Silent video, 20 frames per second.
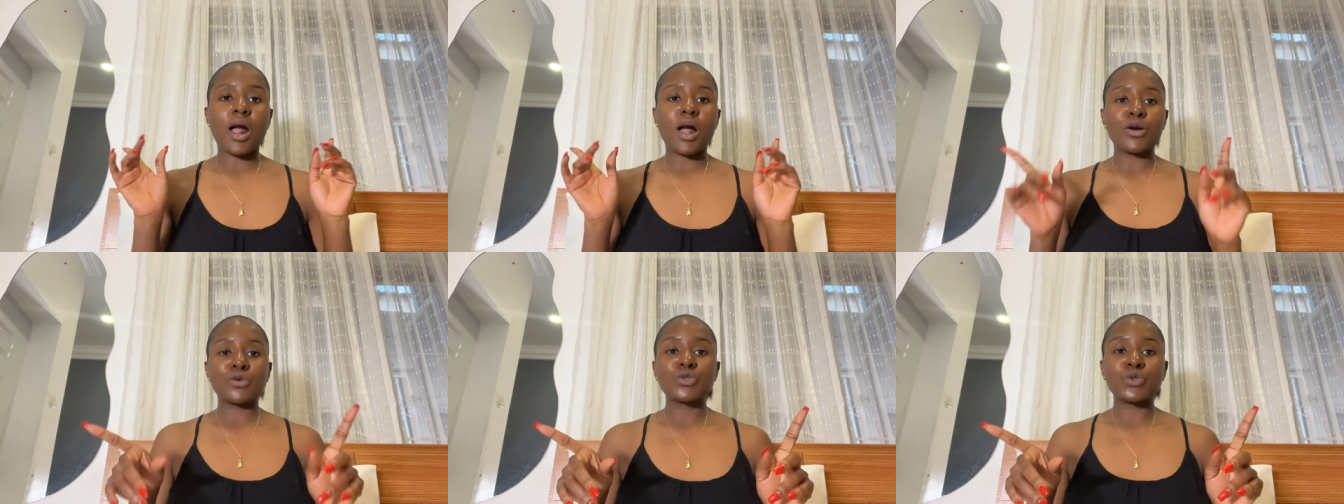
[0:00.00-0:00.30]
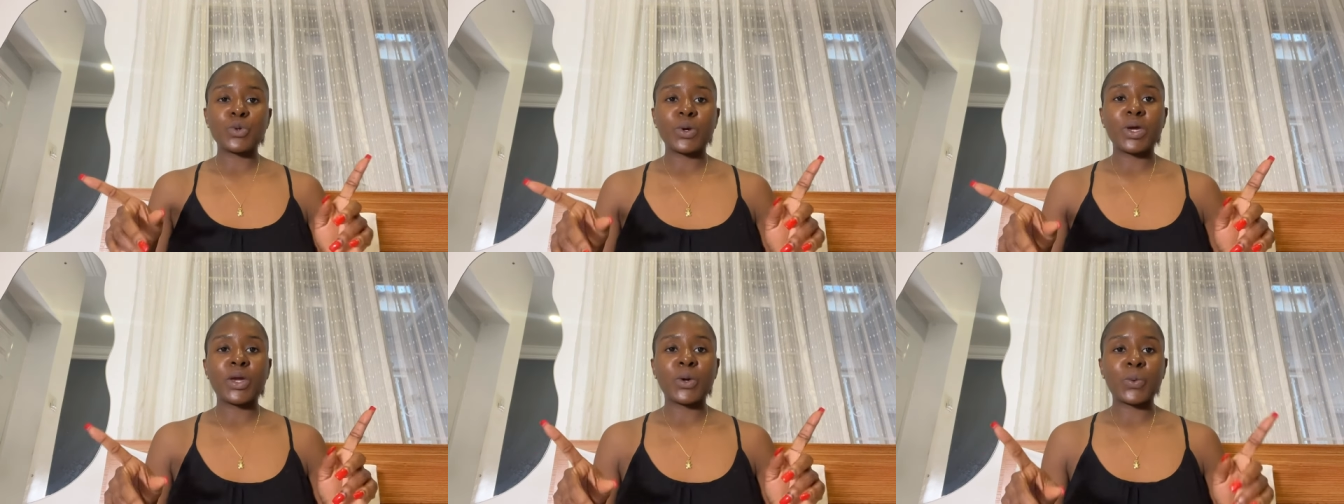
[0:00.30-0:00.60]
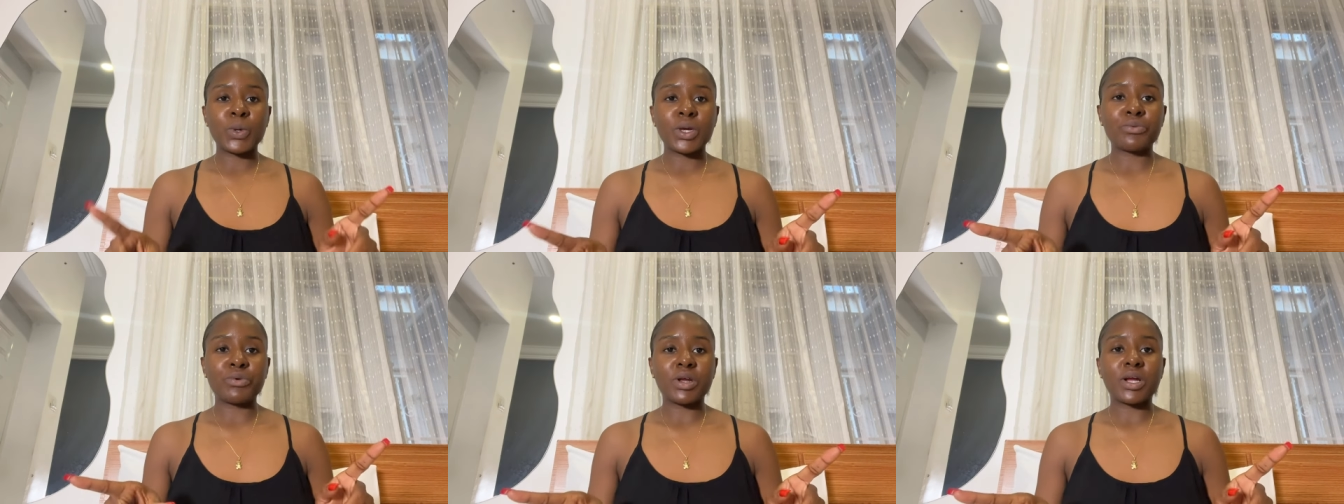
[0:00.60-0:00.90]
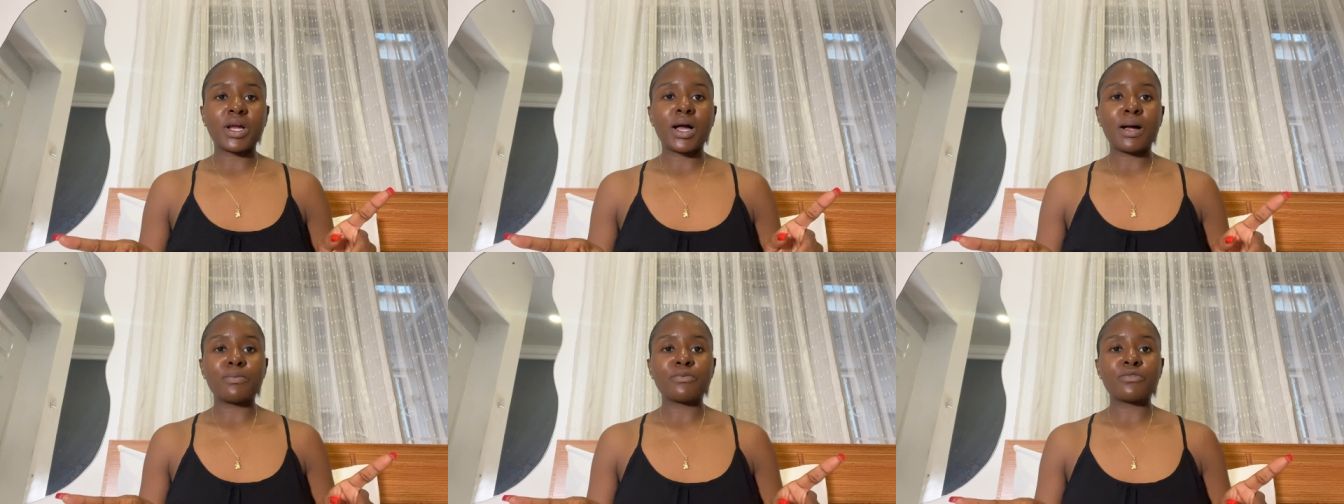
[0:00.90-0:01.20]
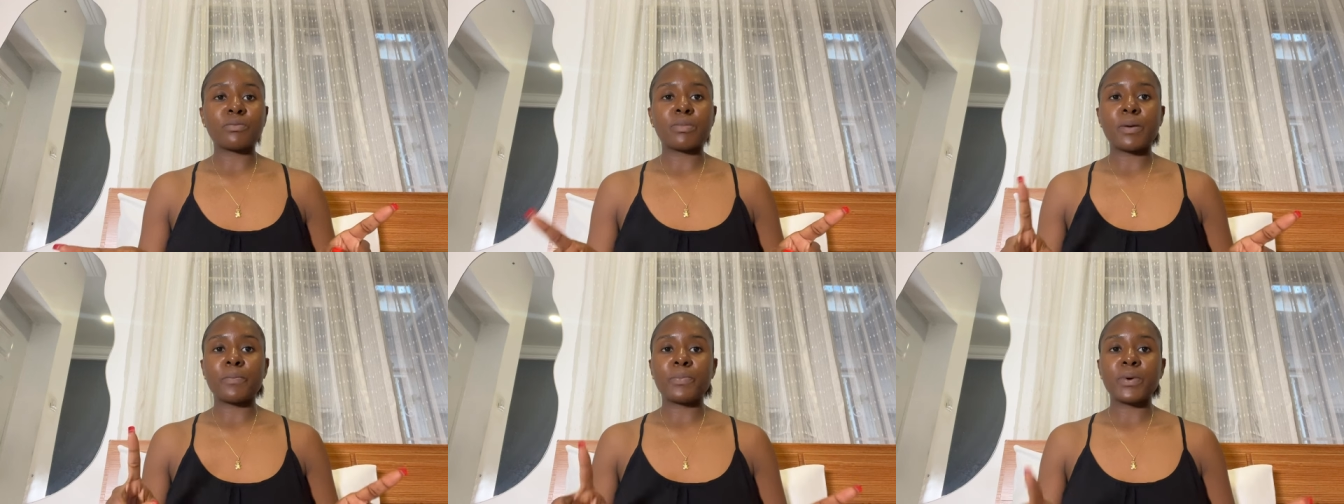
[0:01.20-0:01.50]
I'll do a quick recap
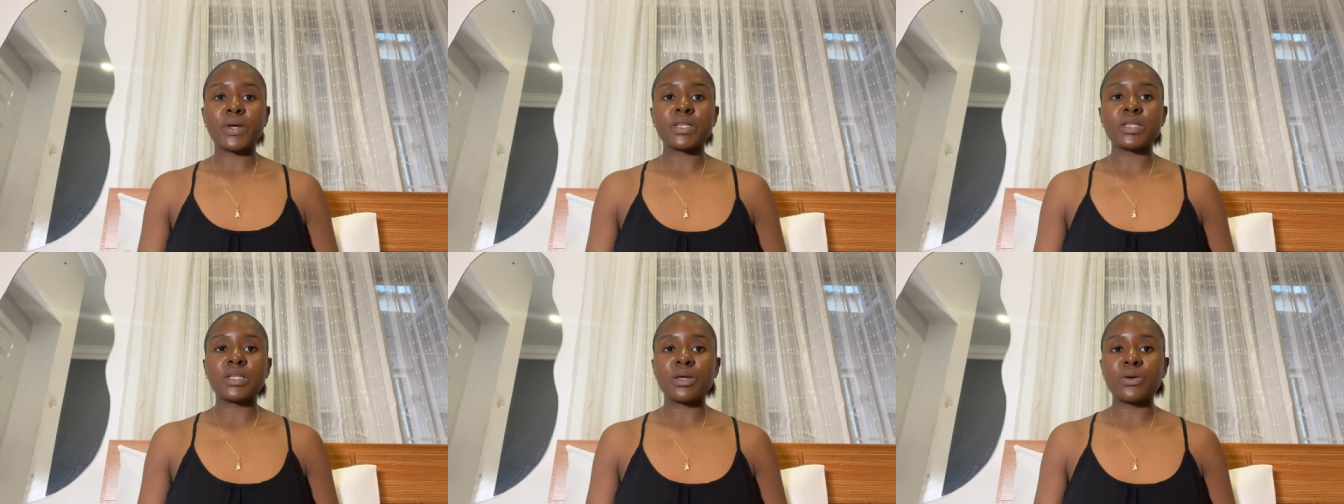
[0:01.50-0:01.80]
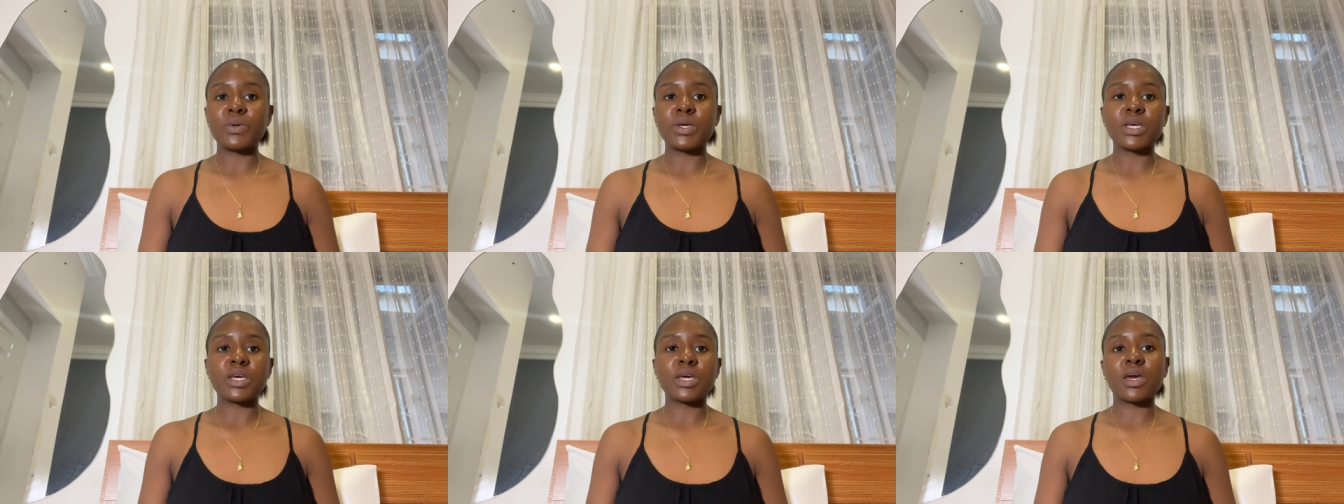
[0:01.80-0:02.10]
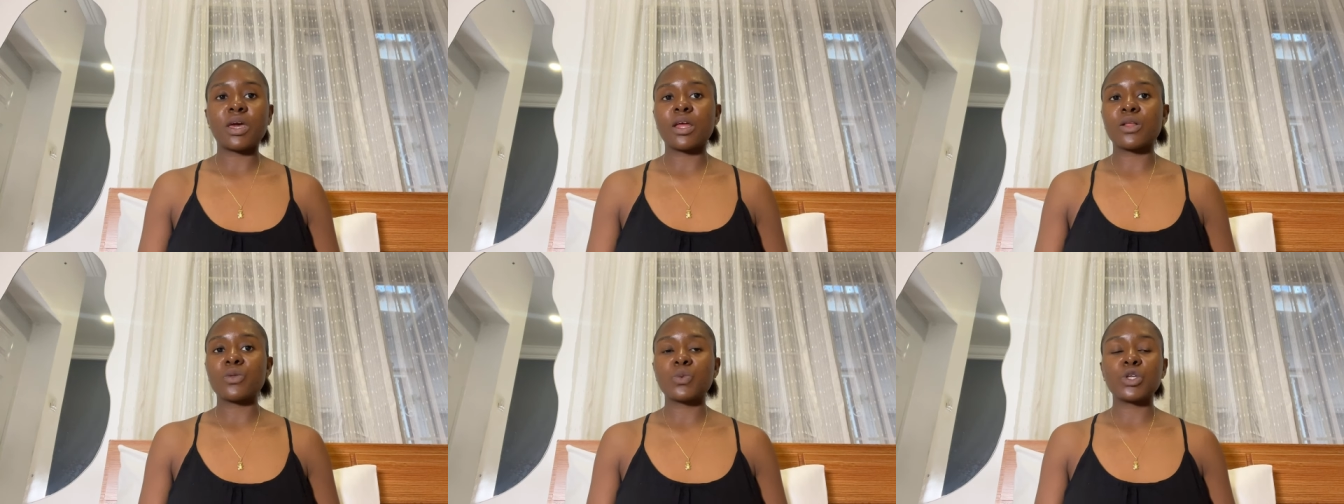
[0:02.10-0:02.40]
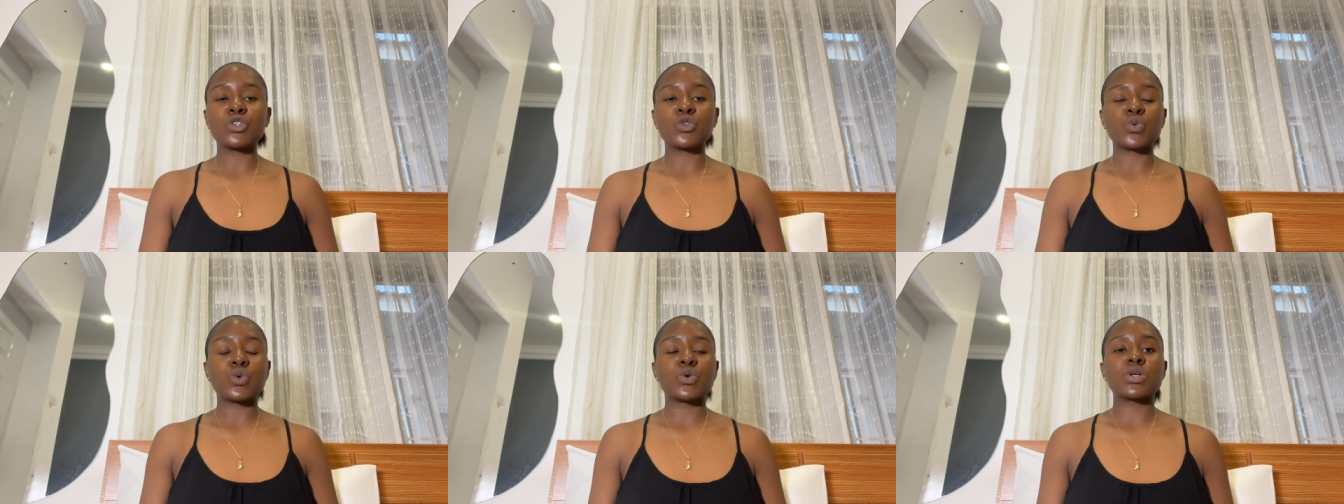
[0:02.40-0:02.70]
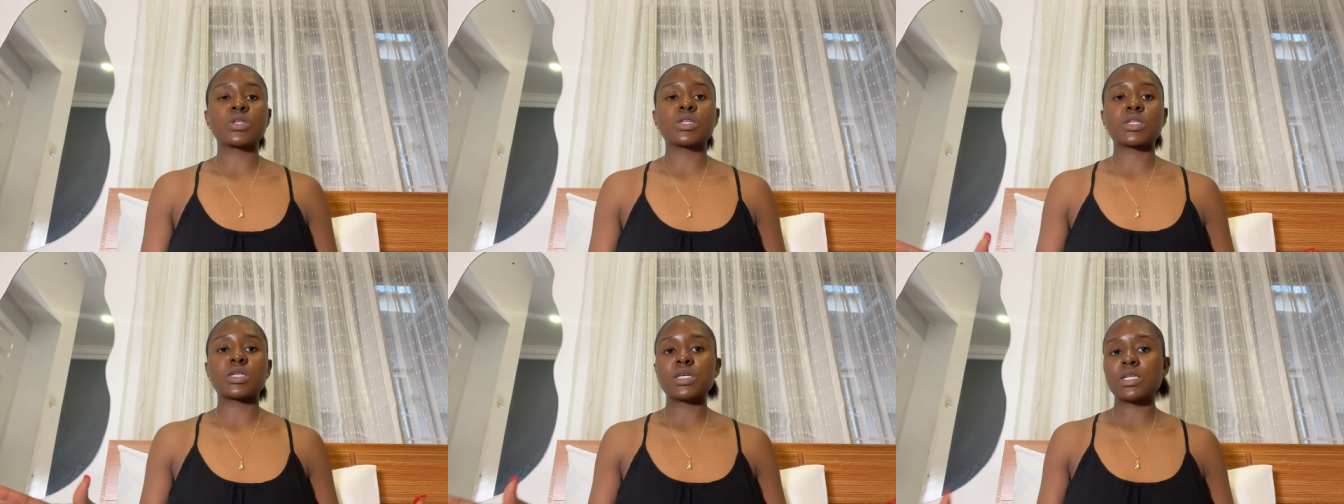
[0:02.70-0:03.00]
from my birthday weekend, which
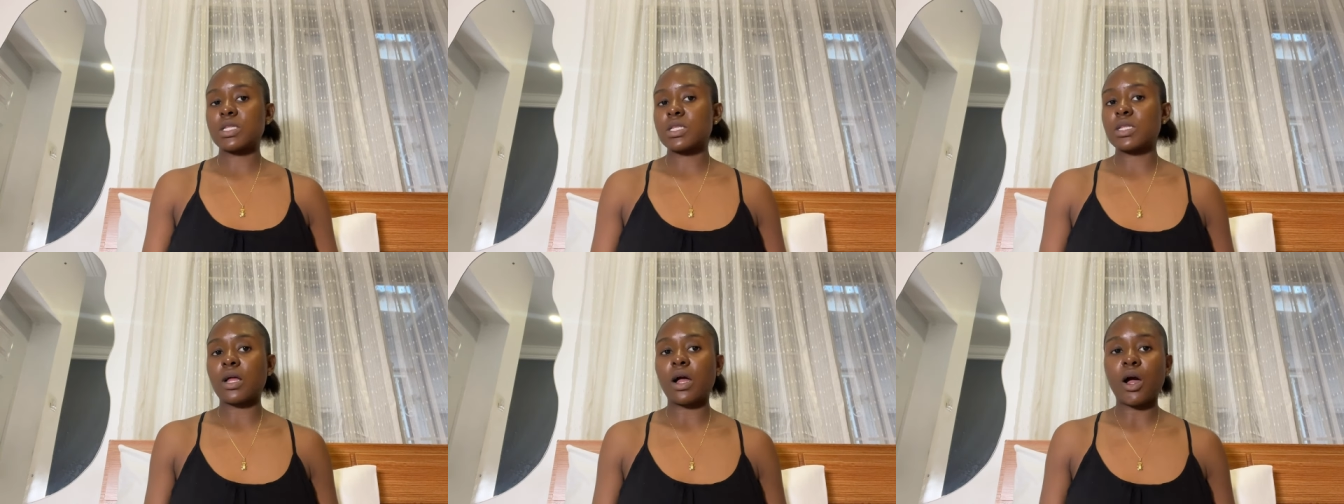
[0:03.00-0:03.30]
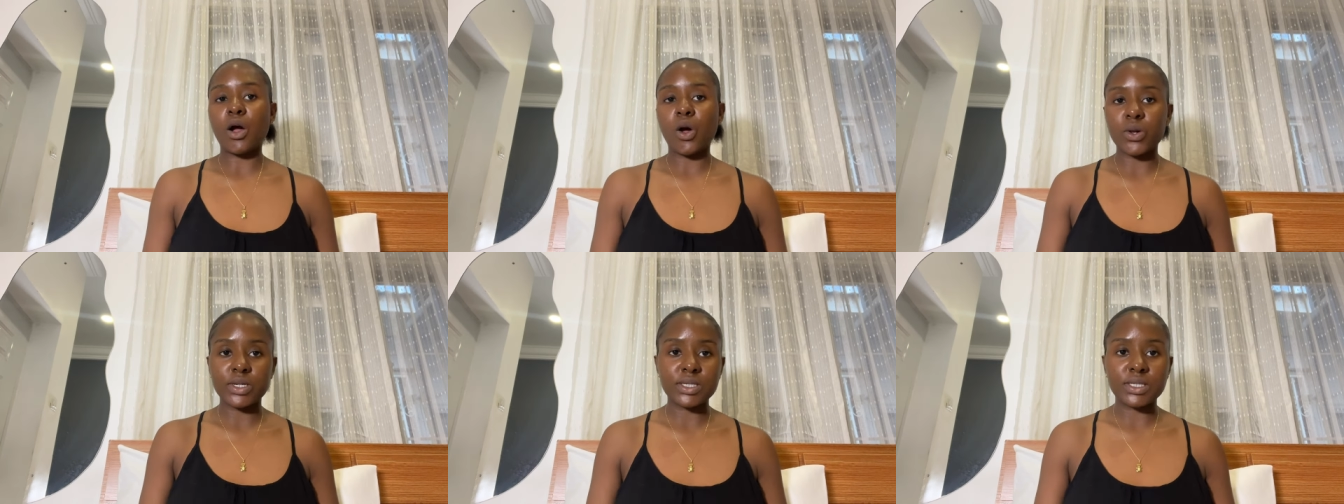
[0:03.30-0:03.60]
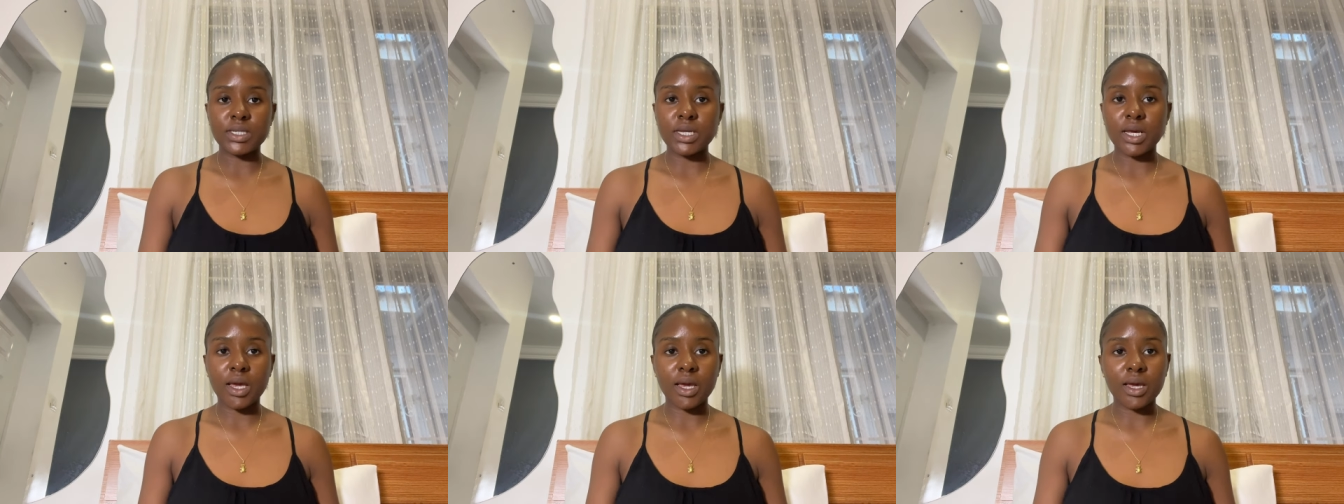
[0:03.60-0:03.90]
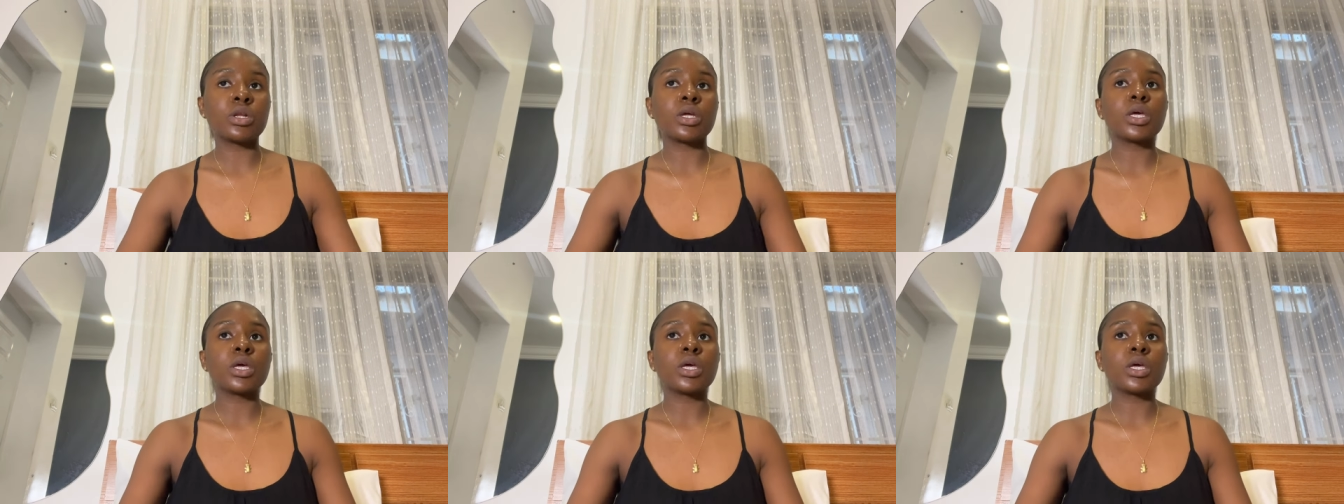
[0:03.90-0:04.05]
was Easter holiday.